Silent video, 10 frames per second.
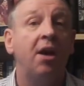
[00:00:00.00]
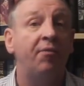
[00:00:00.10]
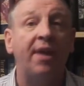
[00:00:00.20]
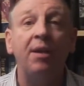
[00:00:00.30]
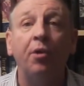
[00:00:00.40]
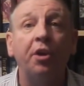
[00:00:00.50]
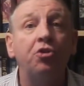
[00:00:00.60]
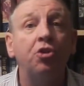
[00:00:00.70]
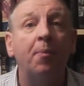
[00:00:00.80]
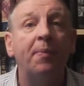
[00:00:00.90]
If they want
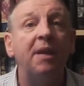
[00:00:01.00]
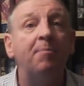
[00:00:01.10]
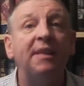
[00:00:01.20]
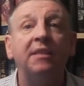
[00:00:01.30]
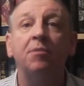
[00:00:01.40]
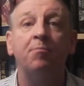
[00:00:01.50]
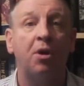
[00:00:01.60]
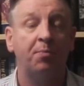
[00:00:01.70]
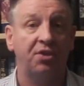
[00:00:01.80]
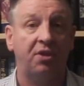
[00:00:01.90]
to chop their bits and
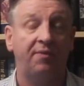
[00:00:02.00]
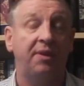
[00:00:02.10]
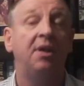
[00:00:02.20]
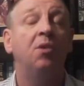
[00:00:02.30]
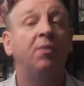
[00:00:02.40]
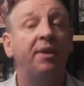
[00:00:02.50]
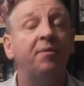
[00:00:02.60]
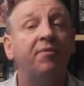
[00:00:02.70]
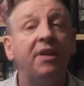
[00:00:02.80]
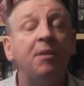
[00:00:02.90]
bobs off
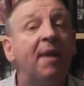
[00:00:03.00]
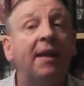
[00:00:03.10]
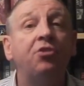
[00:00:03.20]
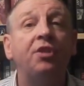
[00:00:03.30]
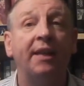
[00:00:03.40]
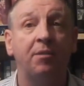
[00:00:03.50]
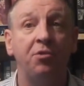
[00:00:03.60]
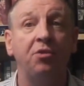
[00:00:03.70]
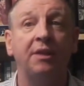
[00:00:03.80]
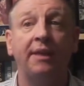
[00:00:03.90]
with female genital
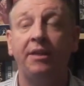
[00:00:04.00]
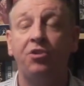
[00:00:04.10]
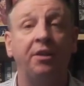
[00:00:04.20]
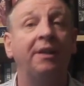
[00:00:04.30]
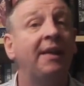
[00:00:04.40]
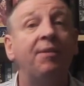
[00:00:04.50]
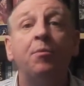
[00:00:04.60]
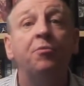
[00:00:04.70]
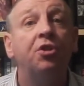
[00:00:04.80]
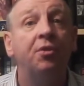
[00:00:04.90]
mutilation, lead
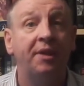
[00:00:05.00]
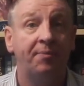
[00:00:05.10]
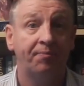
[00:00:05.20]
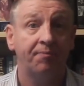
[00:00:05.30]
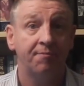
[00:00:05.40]
them to it,